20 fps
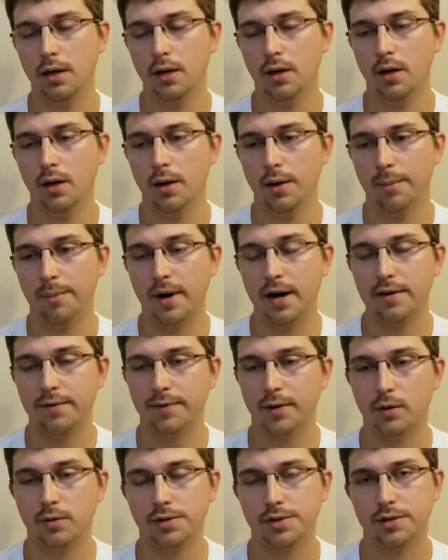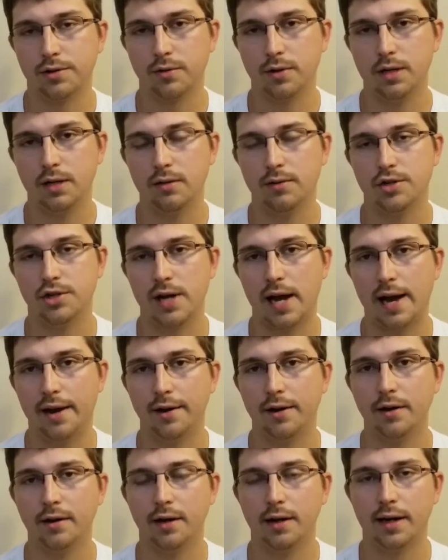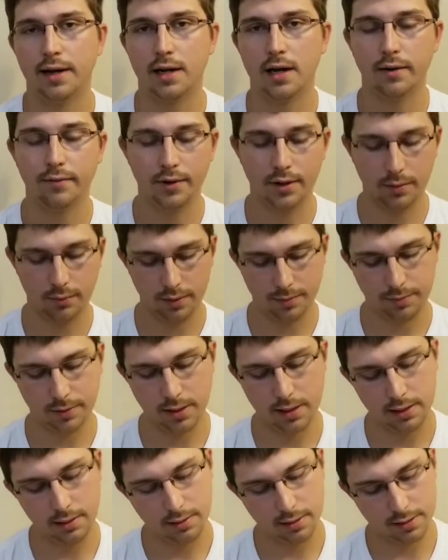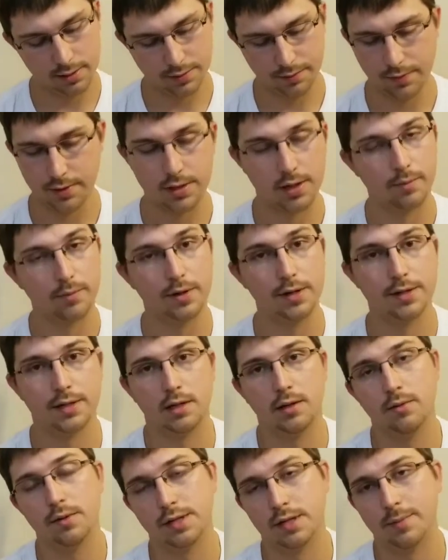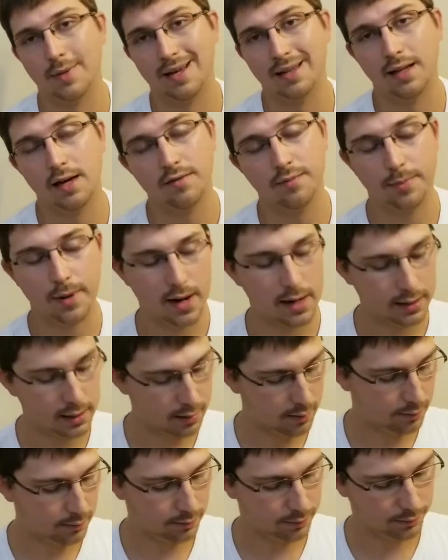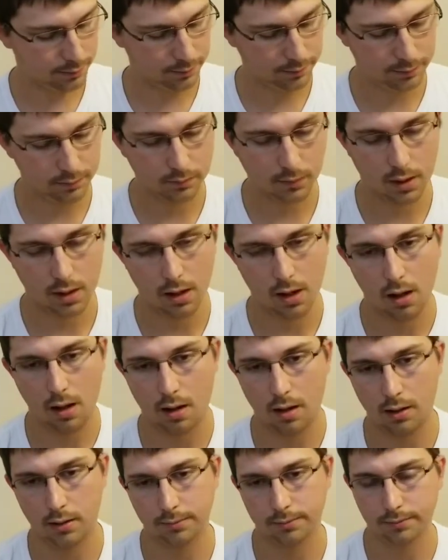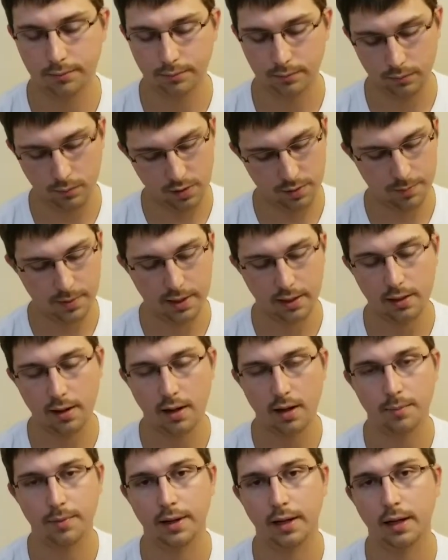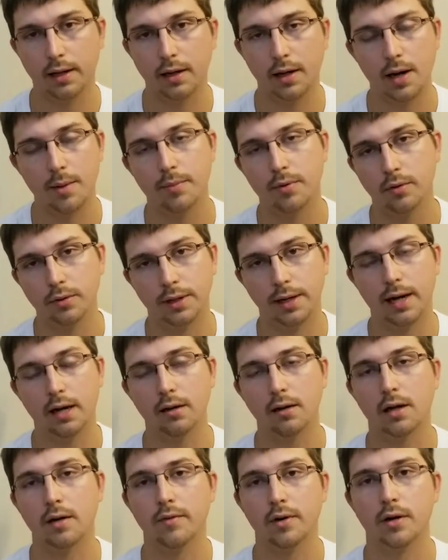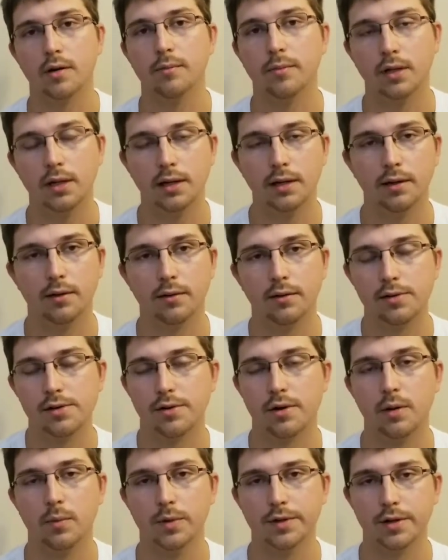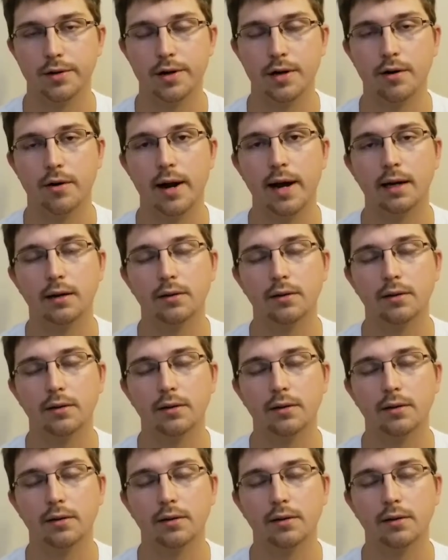My phone screen shattered and I covered it with blood because for some reason it was in my left pocket with my cut up hand, and I pulled it out, covered it in blood, and the screen was already cracked.